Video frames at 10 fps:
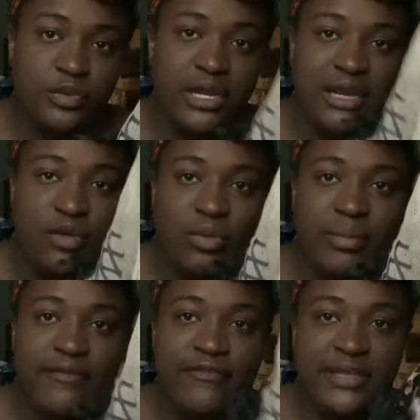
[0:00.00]
and I don't want
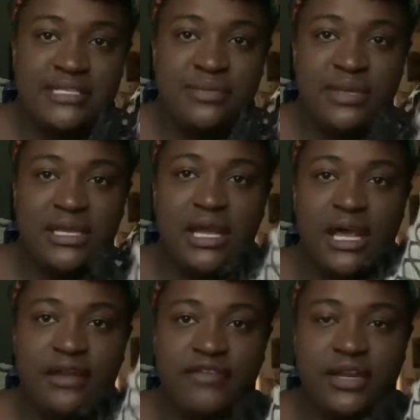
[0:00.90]
my feet to be
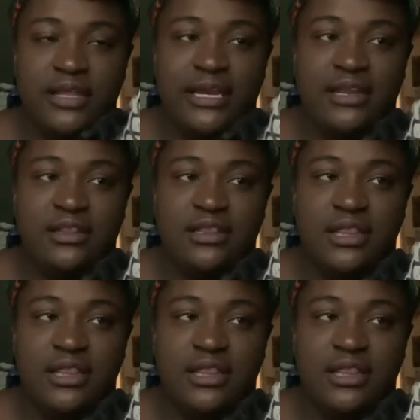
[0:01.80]
unventilated